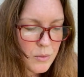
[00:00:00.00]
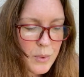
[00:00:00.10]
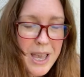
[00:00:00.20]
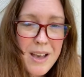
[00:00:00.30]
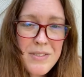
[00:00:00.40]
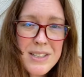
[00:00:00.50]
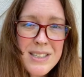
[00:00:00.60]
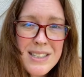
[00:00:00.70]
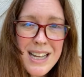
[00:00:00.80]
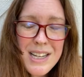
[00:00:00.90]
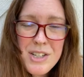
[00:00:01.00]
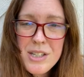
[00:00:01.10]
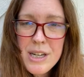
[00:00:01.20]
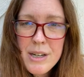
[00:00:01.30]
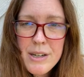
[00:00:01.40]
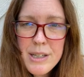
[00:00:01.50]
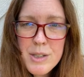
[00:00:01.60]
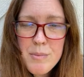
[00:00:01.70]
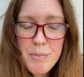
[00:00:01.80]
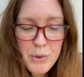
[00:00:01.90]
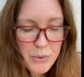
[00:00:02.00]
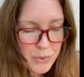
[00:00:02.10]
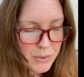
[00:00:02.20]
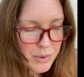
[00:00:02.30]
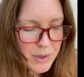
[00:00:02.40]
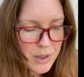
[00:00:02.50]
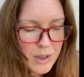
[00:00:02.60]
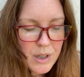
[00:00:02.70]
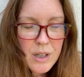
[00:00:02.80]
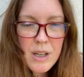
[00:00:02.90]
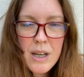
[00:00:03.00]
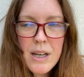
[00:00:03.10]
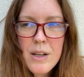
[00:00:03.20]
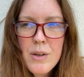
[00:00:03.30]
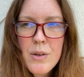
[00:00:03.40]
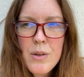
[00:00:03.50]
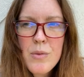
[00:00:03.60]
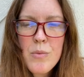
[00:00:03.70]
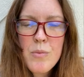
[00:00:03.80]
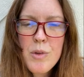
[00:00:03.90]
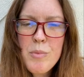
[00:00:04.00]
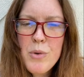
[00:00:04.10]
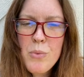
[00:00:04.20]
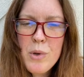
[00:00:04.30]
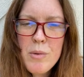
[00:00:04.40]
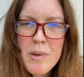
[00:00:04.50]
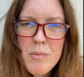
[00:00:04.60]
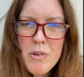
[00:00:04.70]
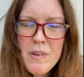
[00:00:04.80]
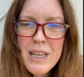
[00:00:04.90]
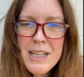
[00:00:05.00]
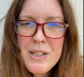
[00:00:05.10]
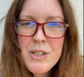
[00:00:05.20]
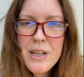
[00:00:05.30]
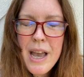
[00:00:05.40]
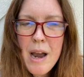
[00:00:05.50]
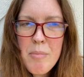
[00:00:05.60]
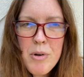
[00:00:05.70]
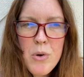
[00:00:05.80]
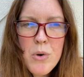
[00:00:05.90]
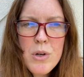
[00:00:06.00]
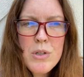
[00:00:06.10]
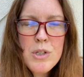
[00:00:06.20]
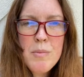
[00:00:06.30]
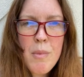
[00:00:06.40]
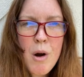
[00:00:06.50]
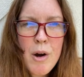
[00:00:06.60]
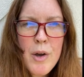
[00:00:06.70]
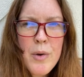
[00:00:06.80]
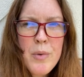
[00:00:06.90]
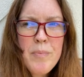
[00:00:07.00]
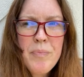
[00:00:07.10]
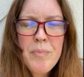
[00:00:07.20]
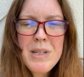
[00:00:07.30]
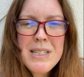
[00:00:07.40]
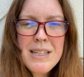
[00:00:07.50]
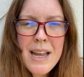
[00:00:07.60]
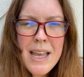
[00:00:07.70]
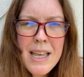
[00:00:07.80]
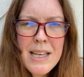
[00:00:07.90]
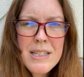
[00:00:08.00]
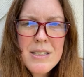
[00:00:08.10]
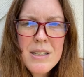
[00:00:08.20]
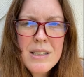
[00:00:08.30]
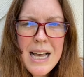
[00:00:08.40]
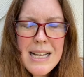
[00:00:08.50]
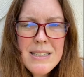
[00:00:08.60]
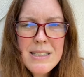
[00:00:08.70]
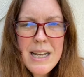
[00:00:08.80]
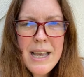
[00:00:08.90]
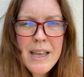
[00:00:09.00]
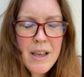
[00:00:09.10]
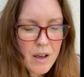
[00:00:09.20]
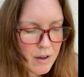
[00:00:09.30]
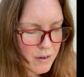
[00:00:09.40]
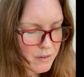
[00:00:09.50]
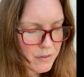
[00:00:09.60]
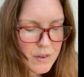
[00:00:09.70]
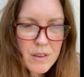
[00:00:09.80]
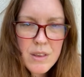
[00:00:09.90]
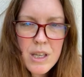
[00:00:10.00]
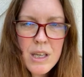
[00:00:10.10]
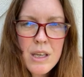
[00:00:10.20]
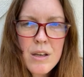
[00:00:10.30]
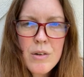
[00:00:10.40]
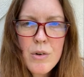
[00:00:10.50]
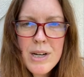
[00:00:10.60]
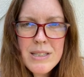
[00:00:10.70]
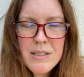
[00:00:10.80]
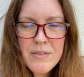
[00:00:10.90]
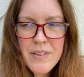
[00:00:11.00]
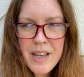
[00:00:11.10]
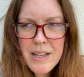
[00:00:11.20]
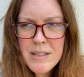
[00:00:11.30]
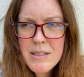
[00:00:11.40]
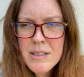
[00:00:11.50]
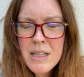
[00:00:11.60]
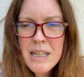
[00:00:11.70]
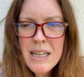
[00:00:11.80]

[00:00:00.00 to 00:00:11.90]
We have a Sagittarius moon. The moon will be moving into Capricorn tomorrow, but today is the last day of the crescent phase.